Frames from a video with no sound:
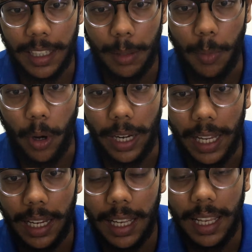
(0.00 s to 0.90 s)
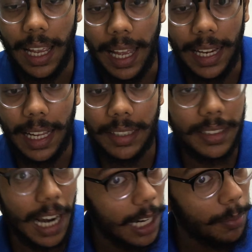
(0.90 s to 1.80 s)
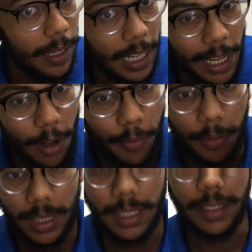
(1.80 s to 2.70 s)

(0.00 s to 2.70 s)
single morning and I start my day off with